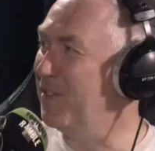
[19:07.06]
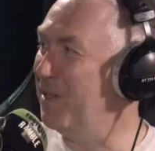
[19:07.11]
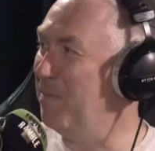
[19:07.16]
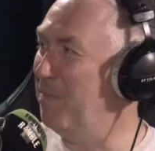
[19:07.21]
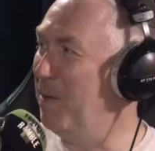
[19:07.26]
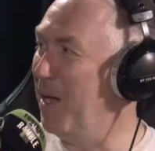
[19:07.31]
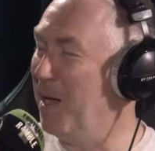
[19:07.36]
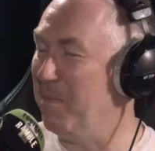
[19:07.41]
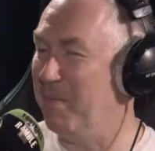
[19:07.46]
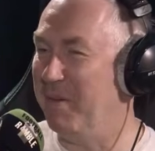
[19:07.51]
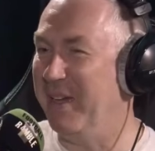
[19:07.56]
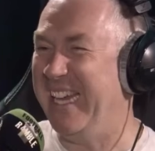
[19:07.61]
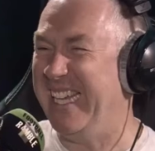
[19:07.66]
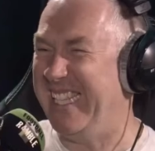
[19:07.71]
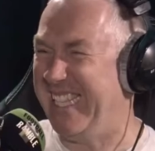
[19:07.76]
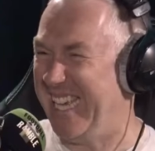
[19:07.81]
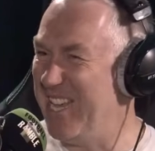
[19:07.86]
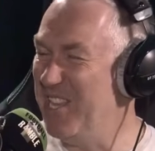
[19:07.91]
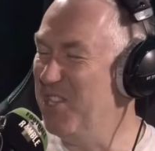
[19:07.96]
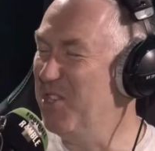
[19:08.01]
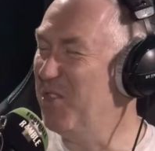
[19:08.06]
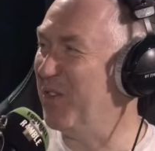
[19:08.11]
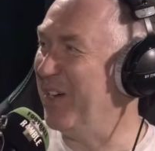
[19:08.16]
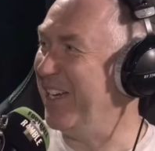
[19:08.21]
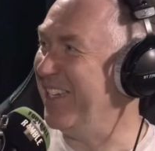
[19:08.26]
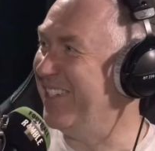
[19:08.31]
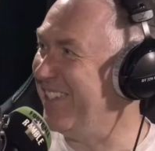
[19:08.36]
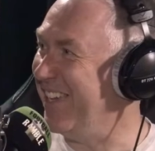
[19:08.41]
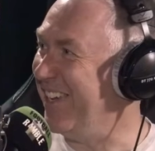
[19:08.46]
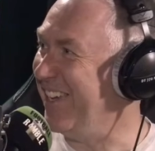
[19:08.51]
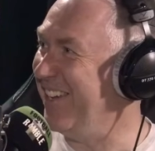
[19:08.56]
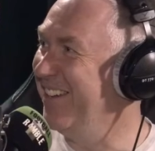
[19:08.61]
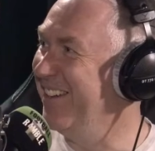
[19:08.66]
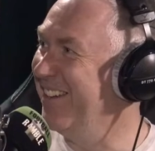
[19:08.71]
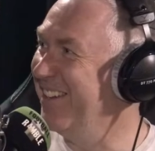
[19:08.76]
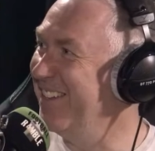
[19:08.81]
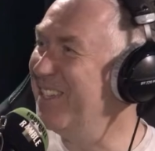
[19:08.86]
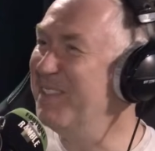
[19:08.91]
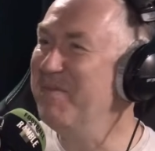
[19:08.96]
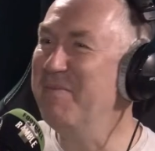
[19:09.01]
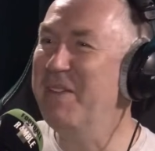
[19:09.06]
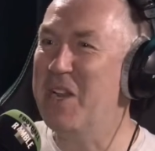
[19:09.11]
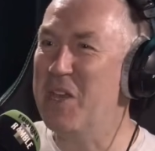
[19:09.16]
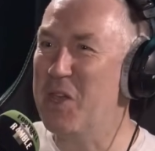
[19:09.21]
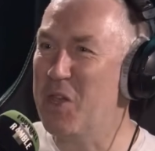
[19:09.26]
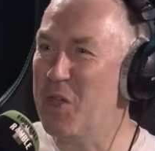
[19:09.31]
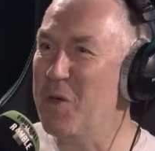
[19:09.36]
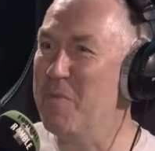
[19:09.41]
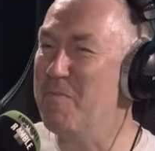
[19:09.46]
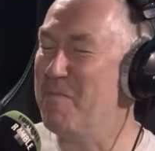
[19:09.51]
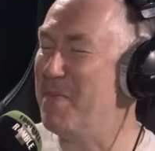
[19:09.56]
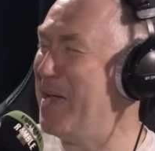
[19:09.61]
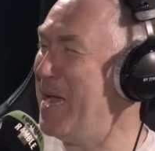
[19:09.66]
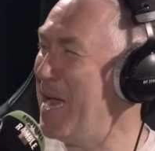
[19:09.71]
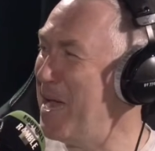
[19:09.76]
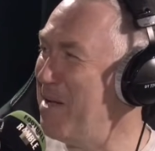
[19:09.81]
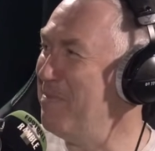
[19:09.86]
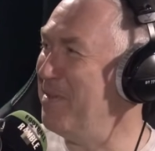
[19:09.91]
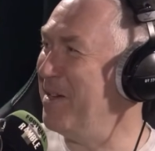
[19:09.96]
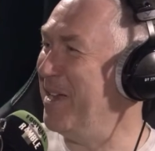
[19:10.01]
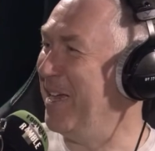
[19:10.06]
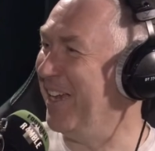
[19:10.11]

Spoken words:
the pub. It's interesting. 100%. Doesn't really should be happening.